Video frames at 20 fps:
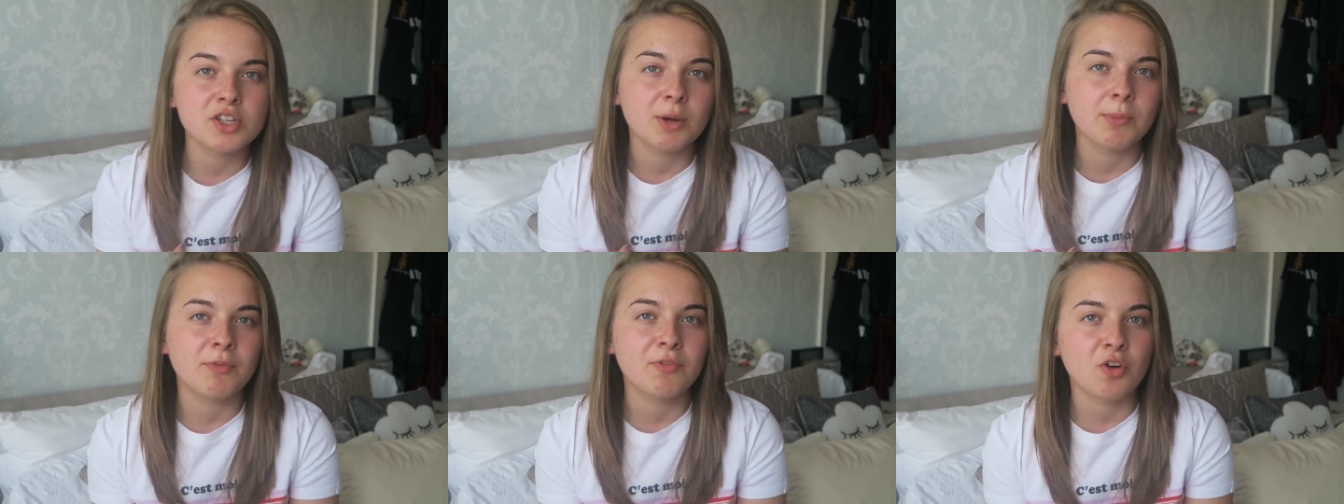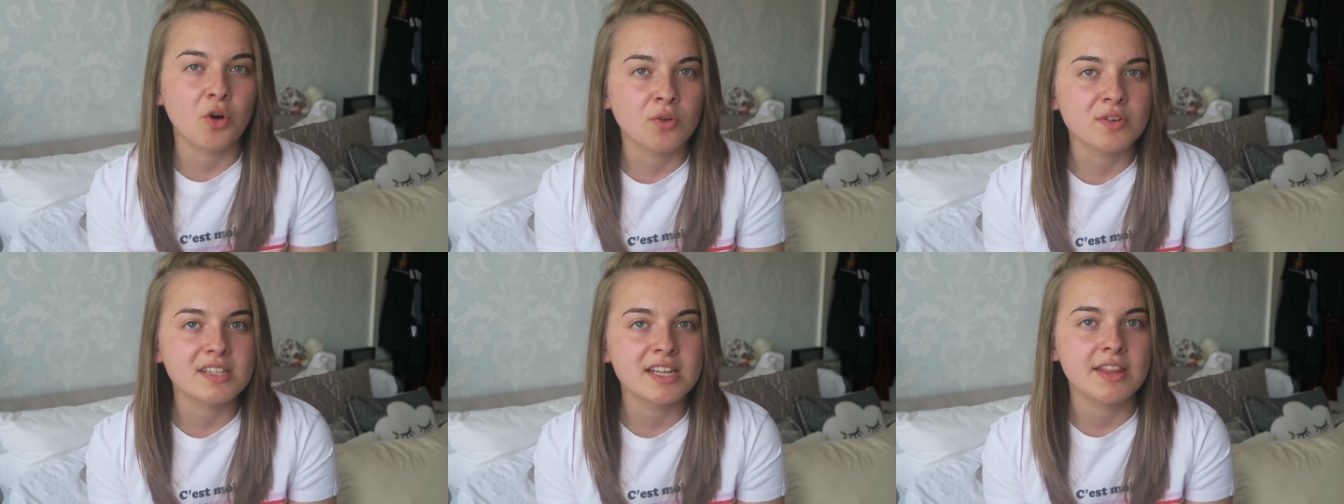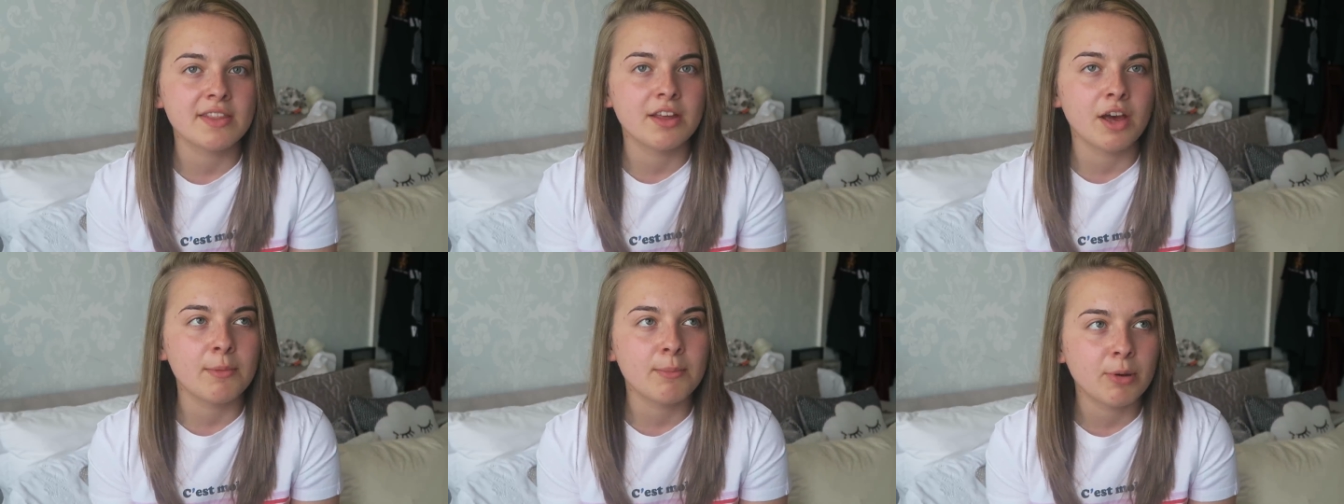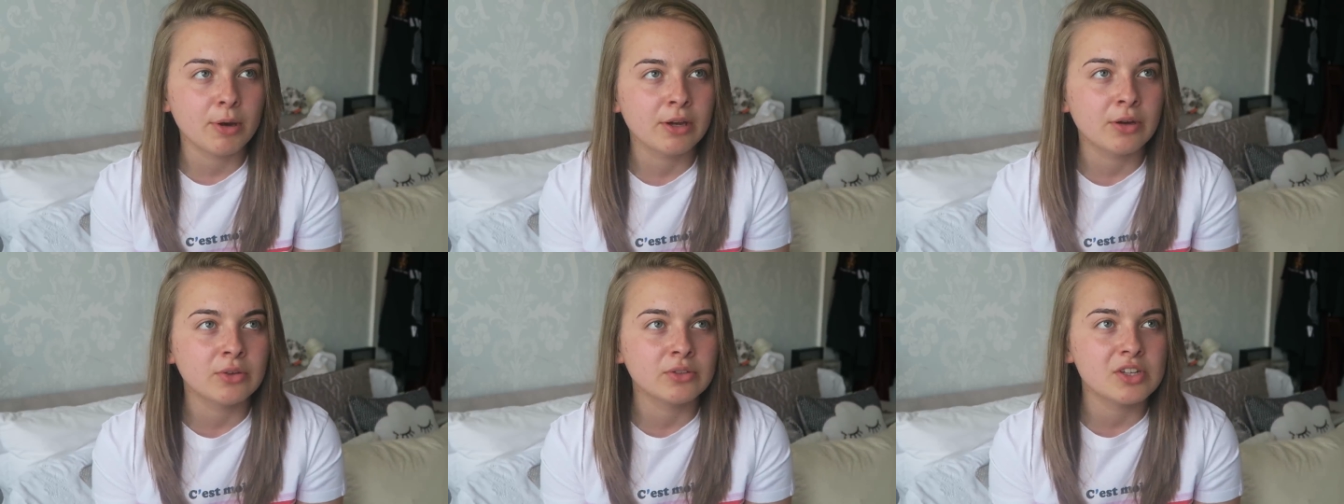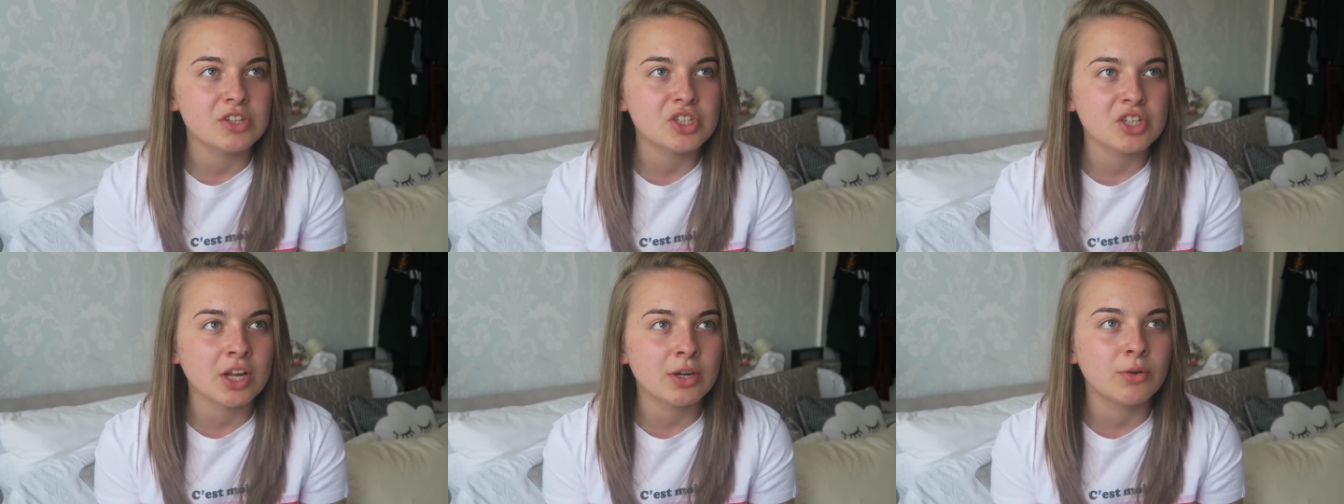type of content that I'm putting on
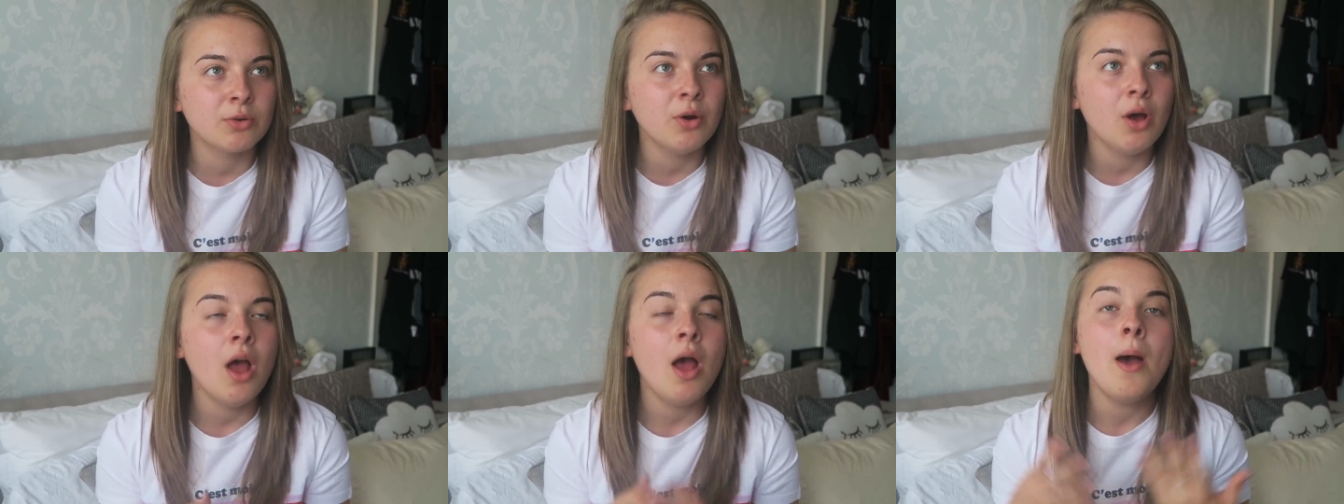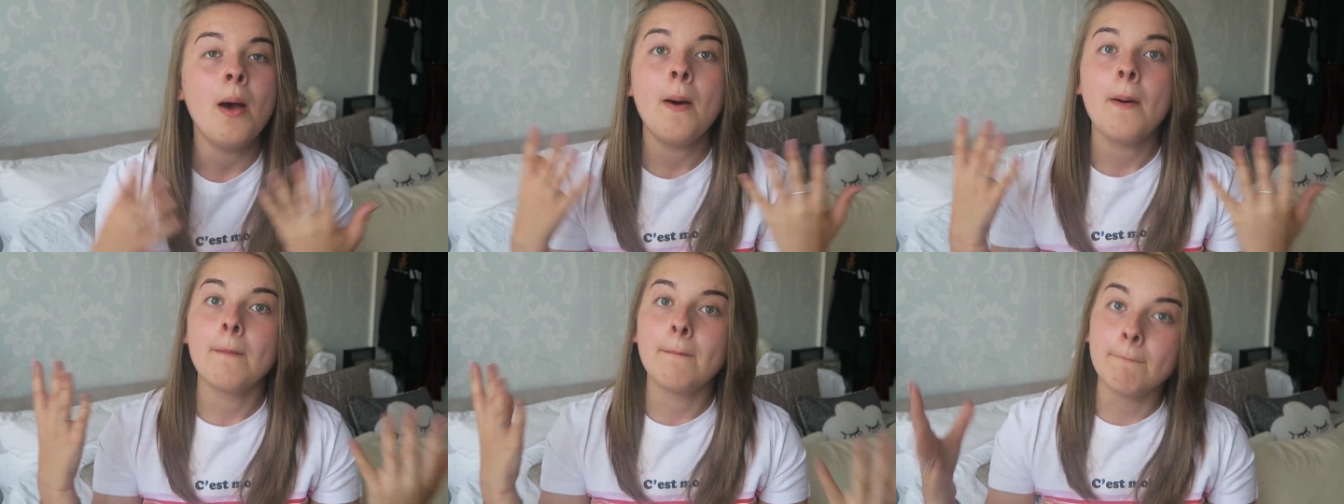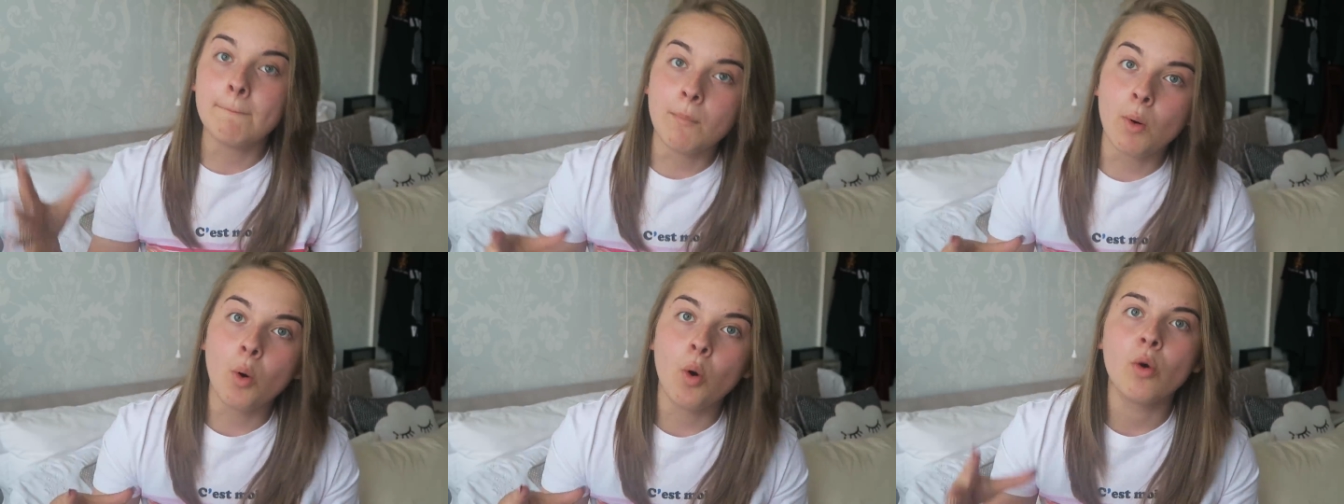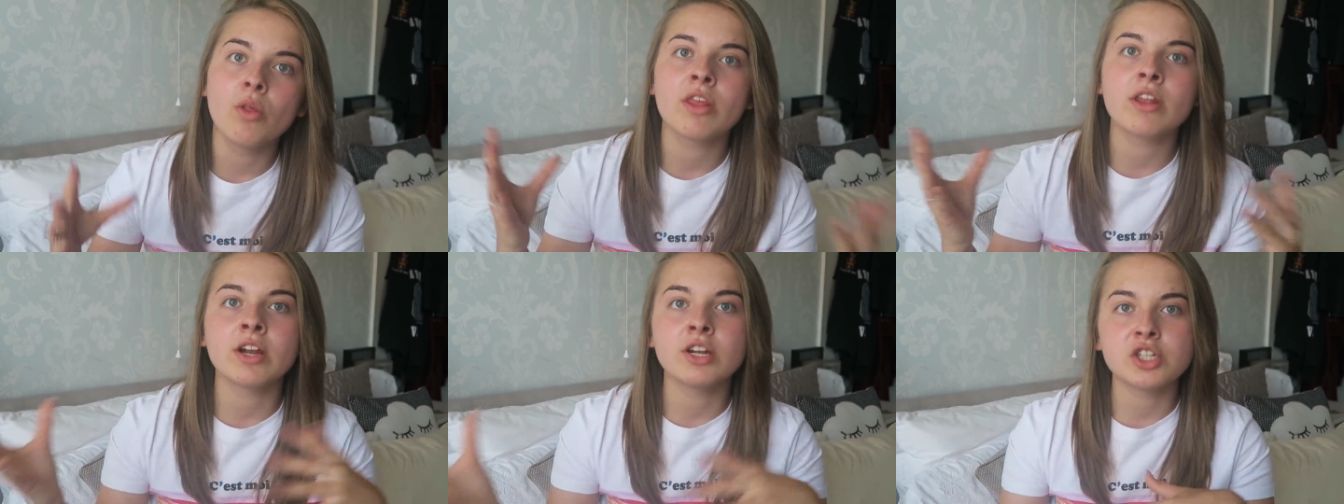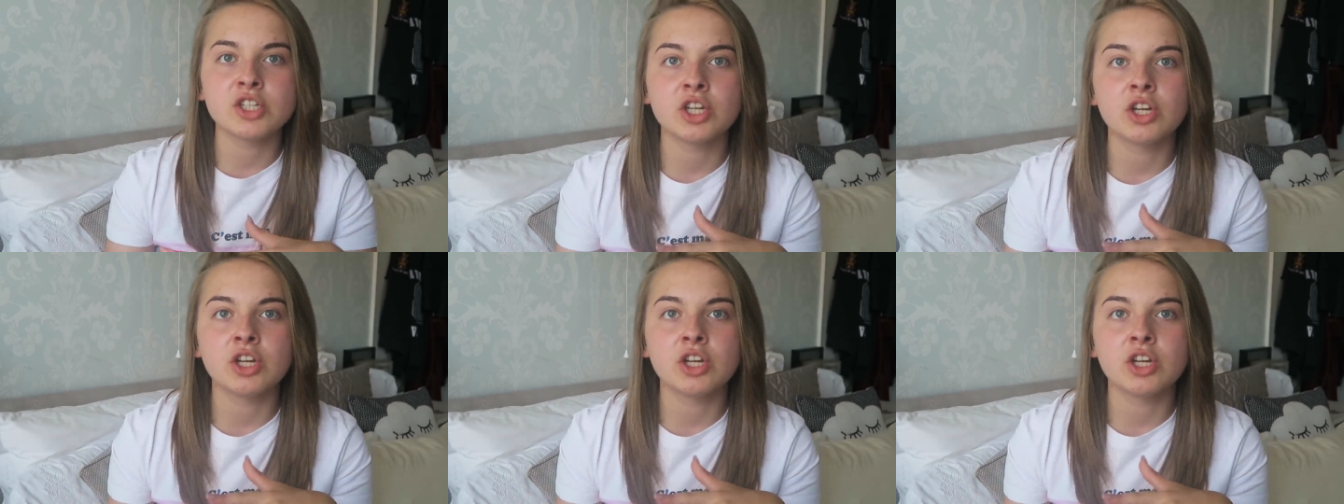this channel more than I